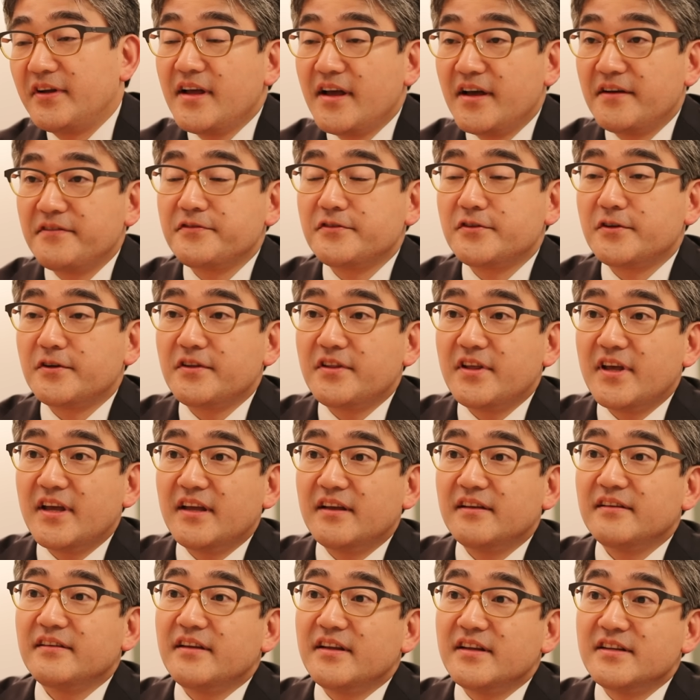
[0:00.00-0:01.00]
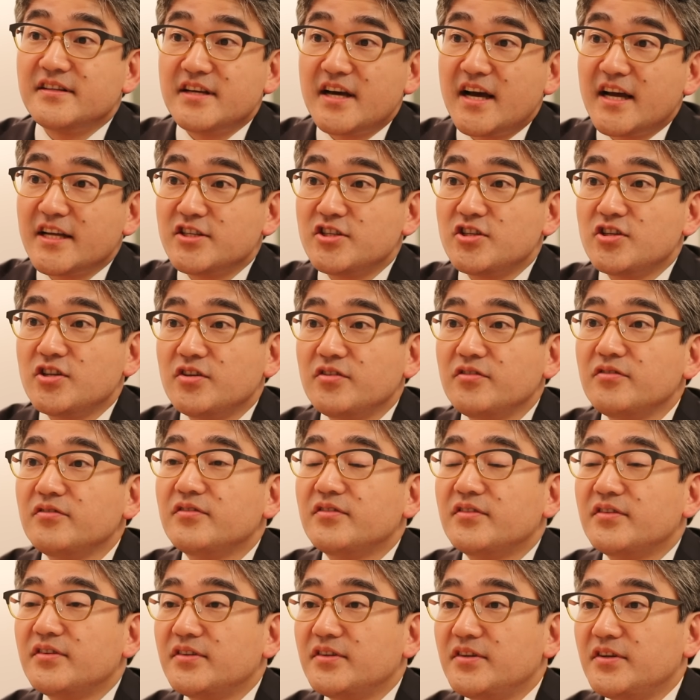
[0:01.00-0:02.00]
After they indict you,
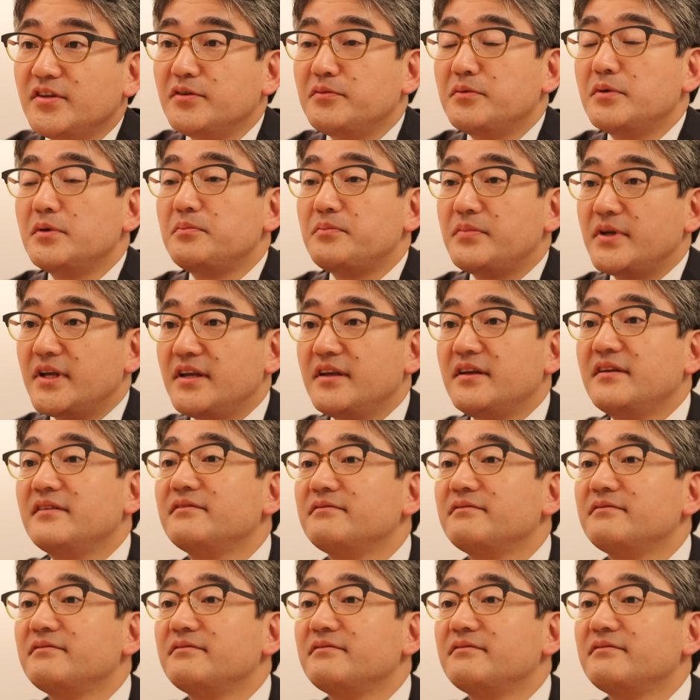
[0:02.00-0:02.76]
you will be